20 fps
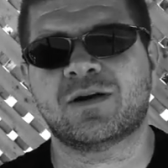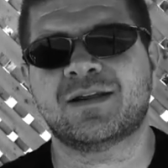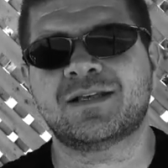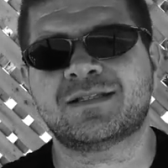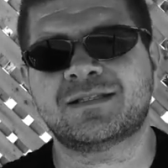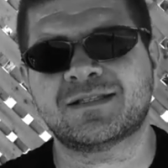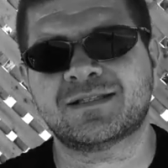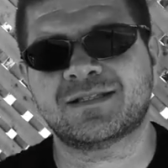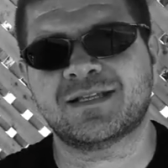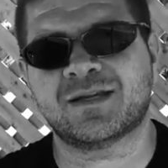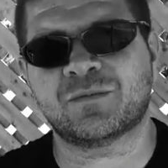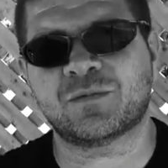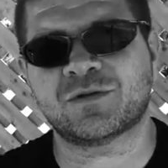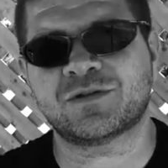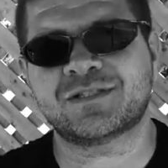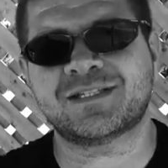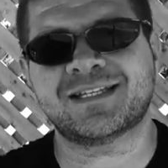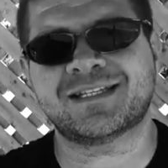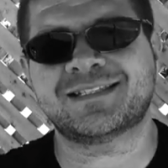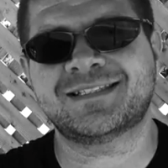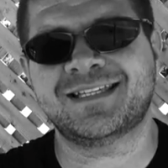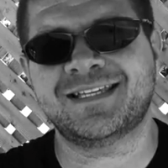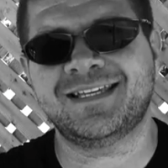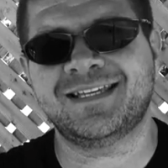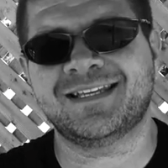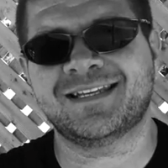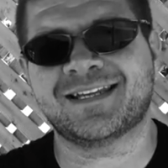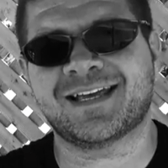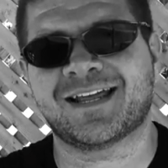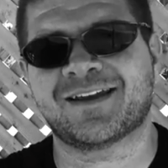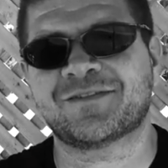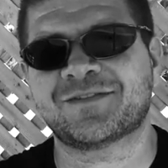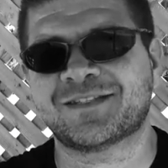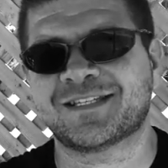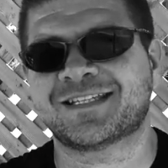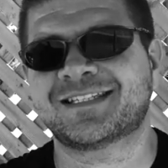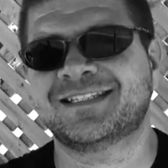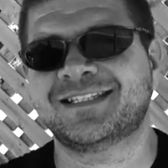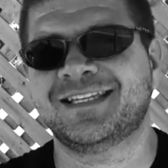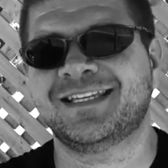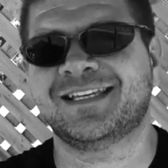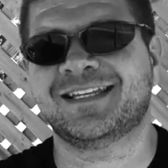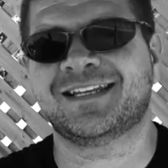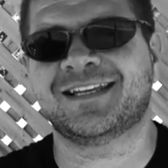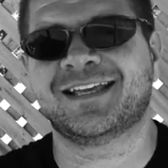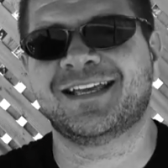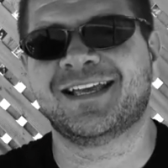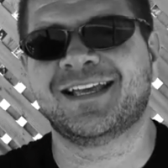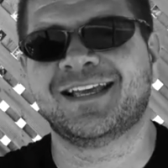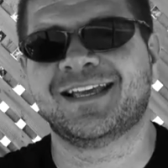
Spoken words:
and this is number 16 out of 16.